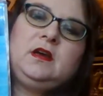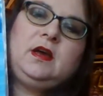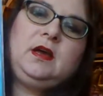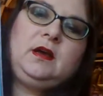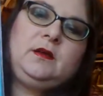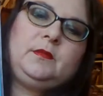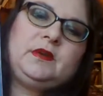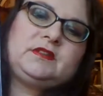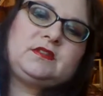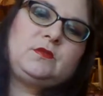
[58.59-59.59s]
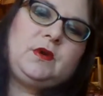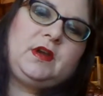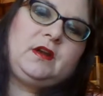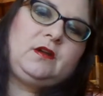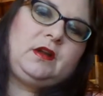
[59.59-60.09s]
um, a
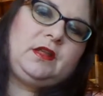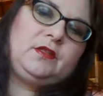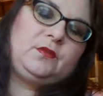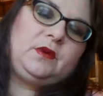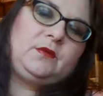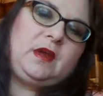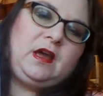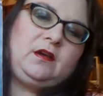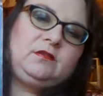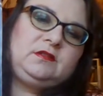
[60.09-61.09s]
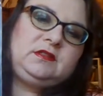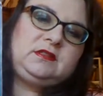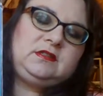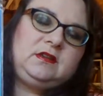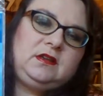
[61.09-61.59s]
square and three
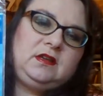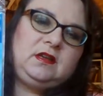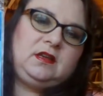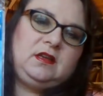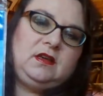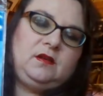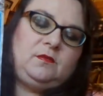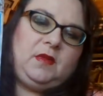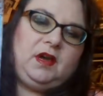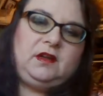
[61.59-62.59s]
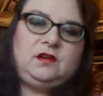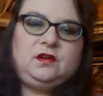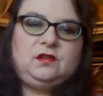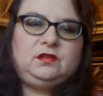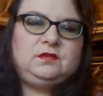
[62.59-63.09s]
rounds. Mine
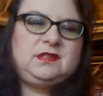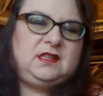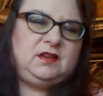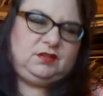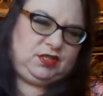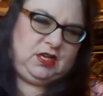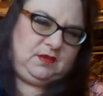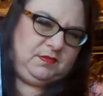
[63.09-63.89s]
are losing their shape